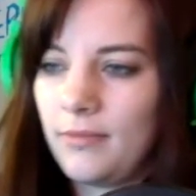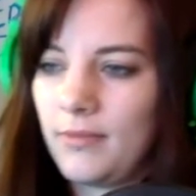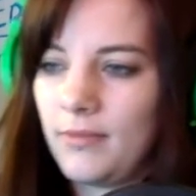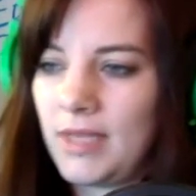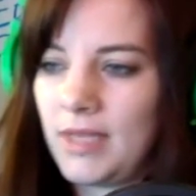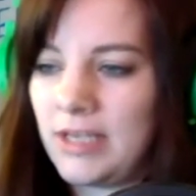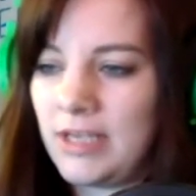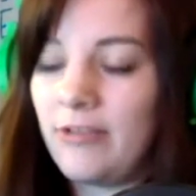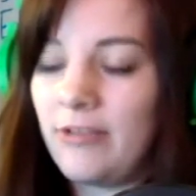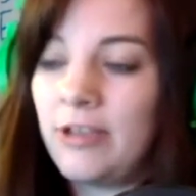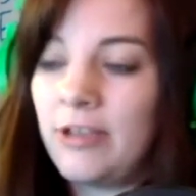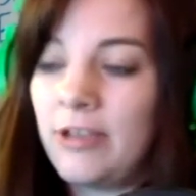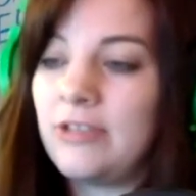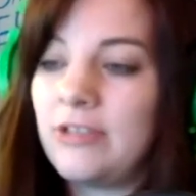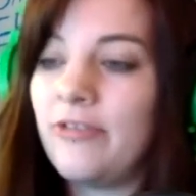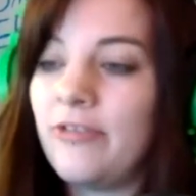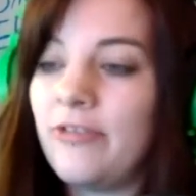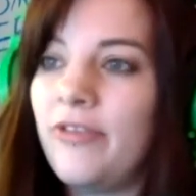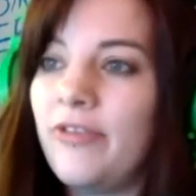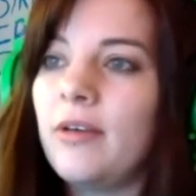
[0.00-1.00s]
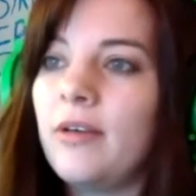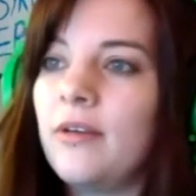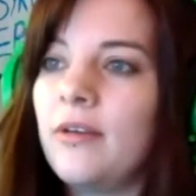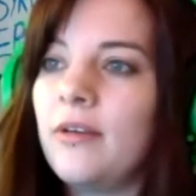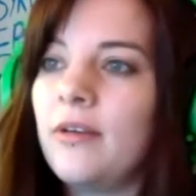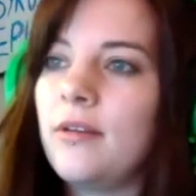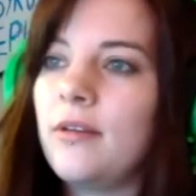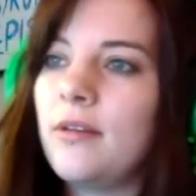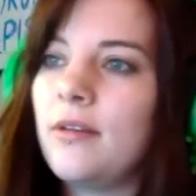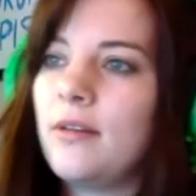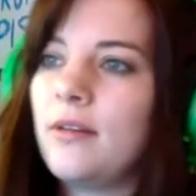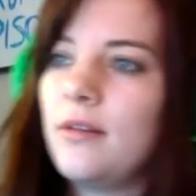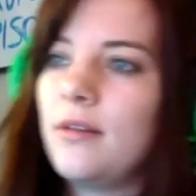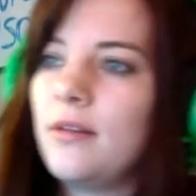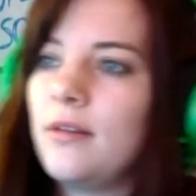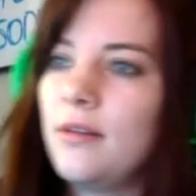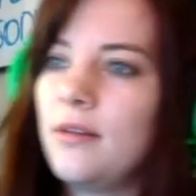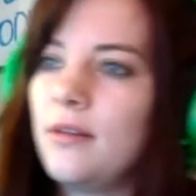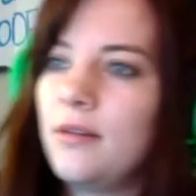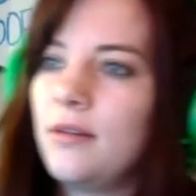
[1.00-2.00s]
it doesn't feel
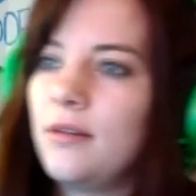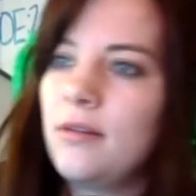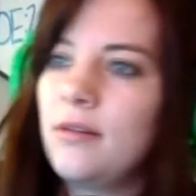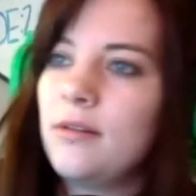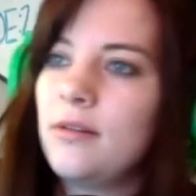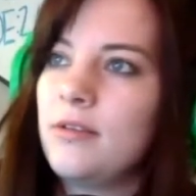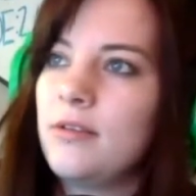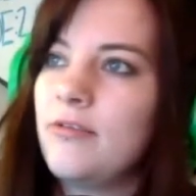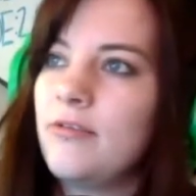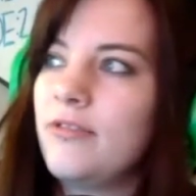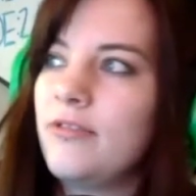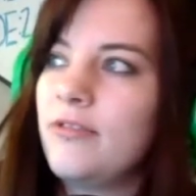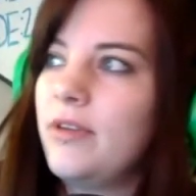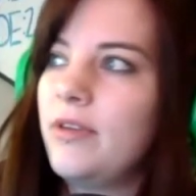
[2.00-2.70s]
thicker.